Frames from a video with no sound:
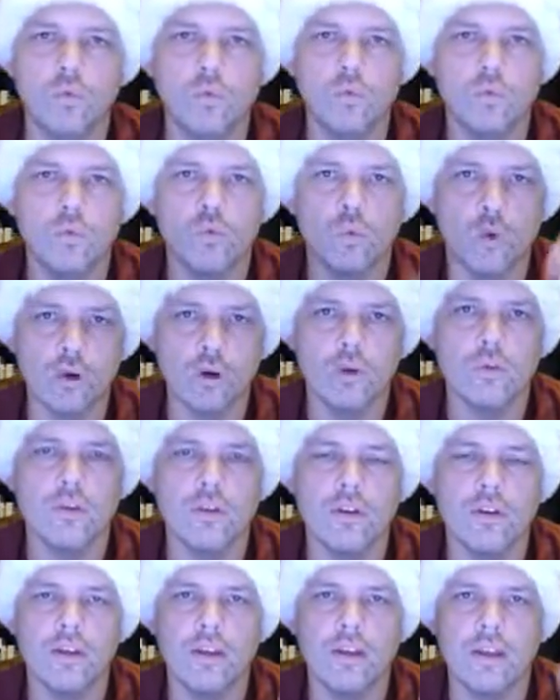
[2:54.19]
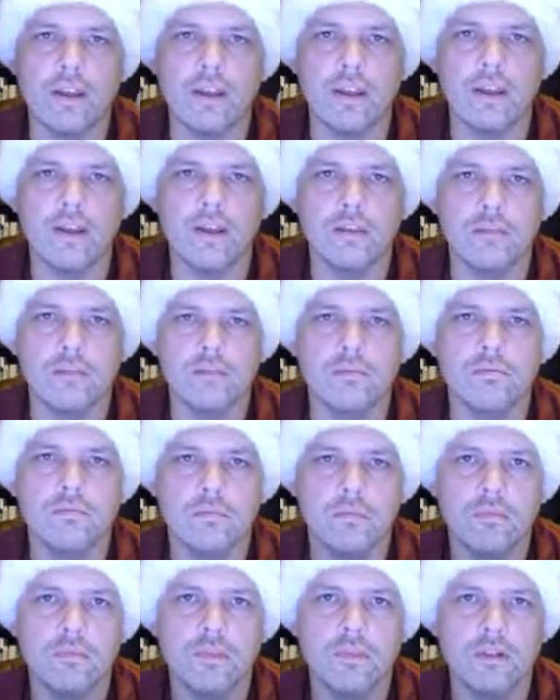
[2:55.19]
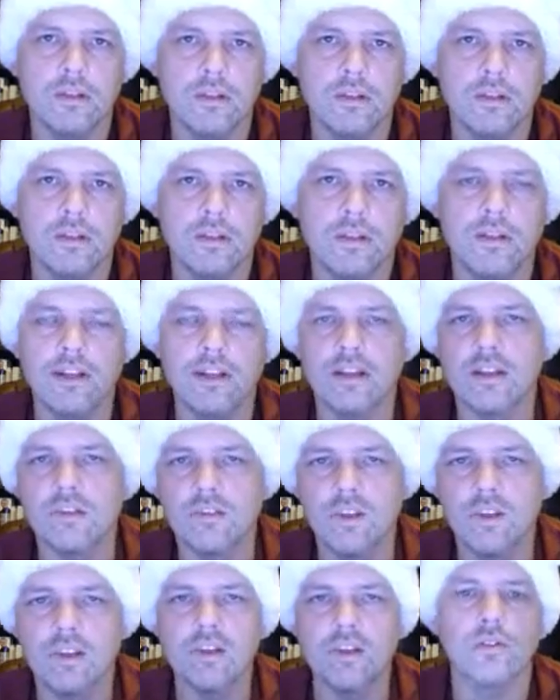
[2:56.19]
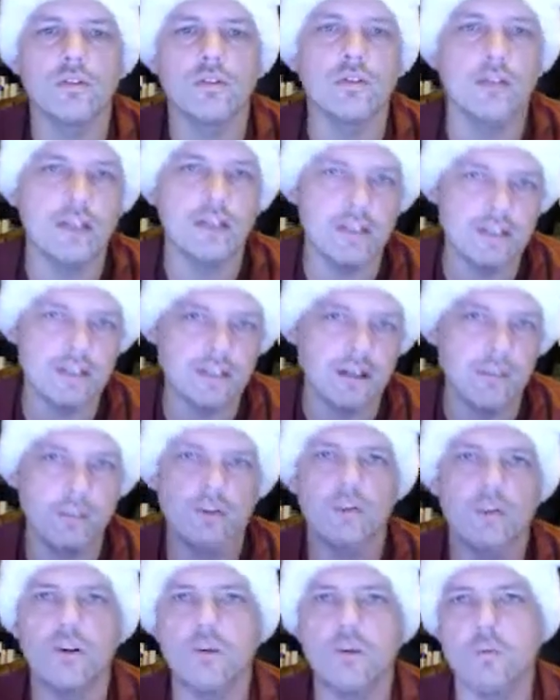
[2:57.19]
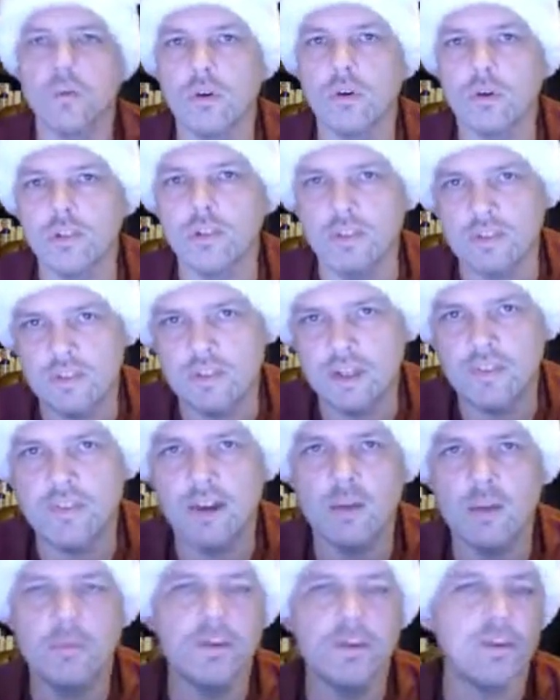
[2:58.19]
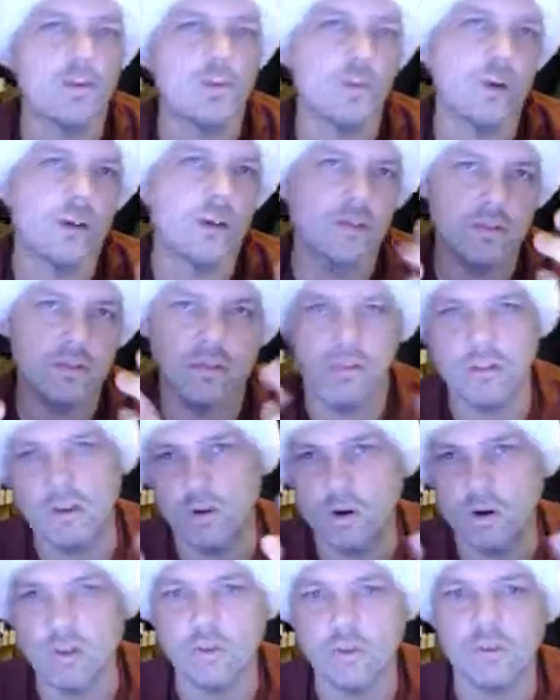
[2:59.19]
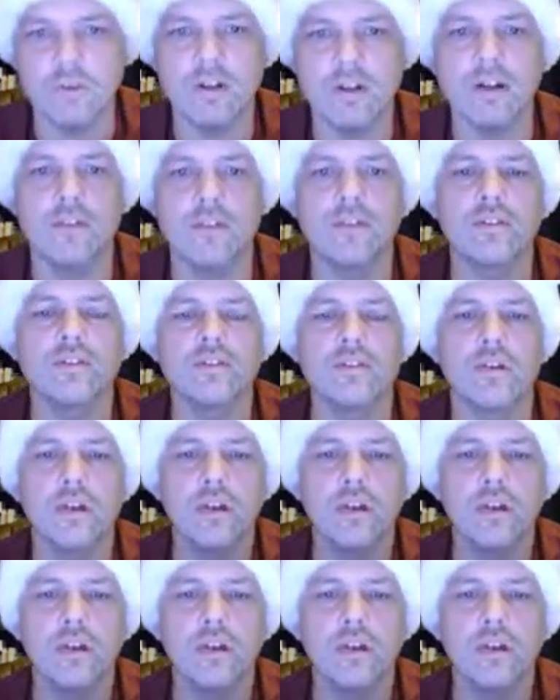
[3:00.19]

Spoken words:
work with it and get it configured and get it set up on your network and assign the IP address and all those kind of things.